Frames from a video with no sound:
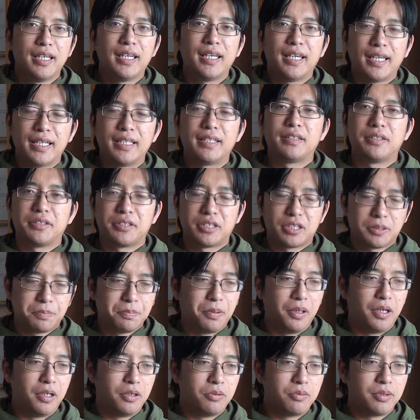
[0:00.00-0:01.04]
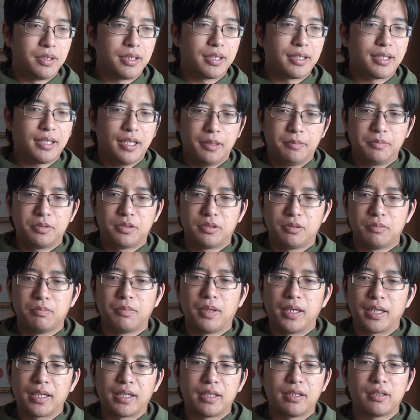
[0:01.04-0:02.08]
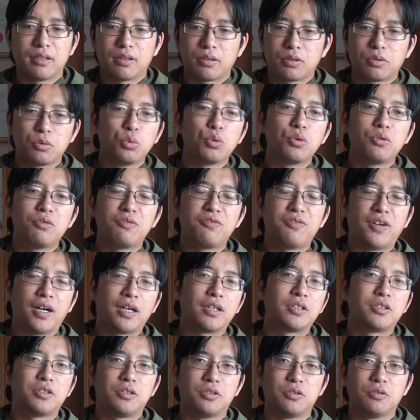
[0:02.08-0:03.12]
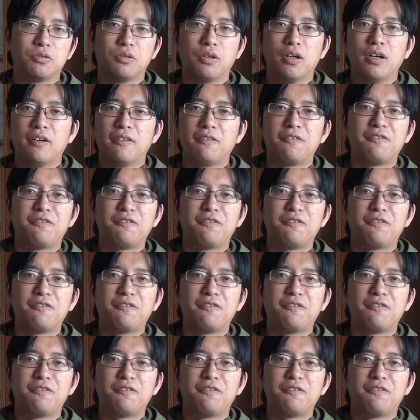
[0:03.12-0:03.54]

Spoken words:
hit the spot when it comes to making a good, functional,